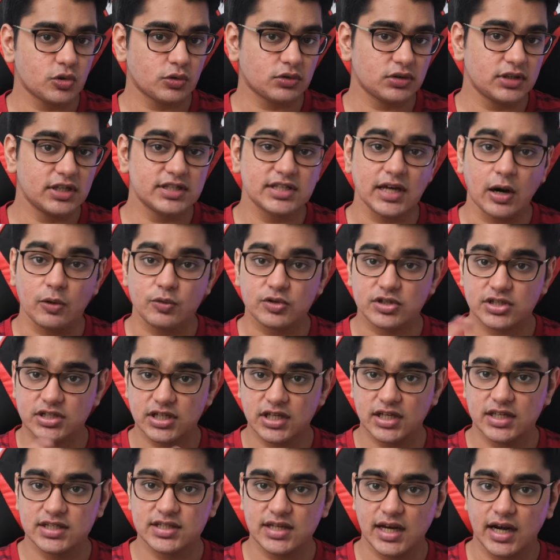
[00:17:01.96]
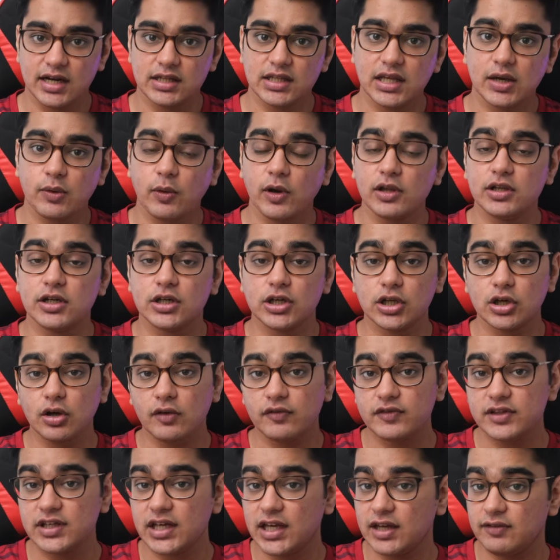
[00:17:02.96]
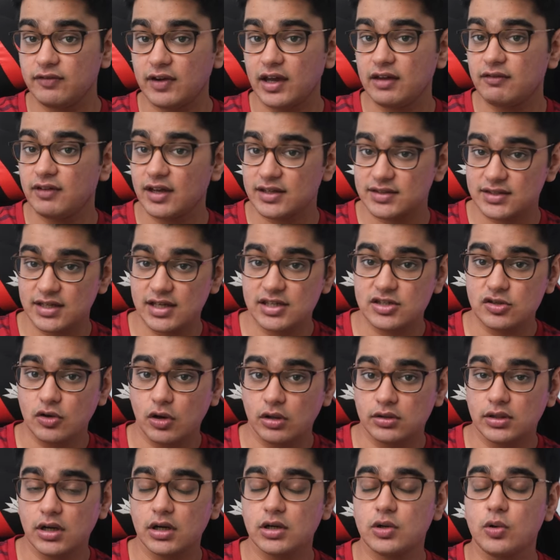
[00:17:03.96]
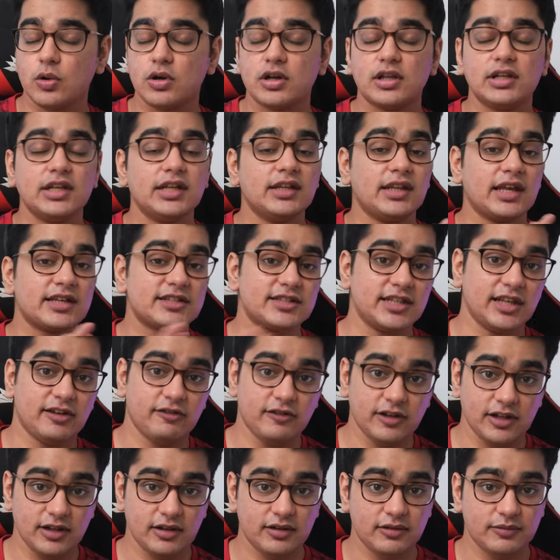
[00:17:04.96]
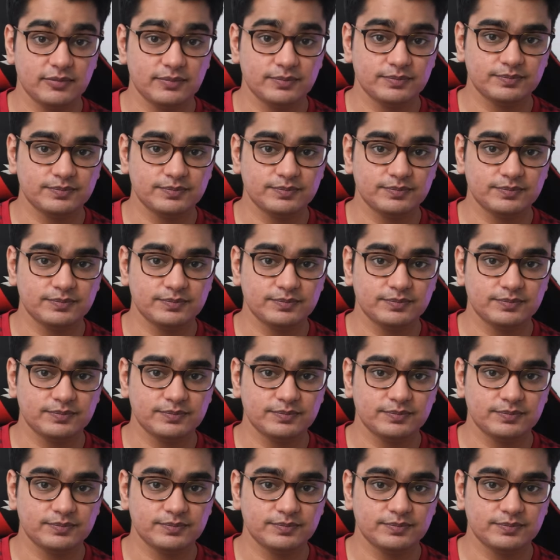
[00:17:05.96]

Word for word: took the soundstage and the quality of the A5Xs on a totally next level.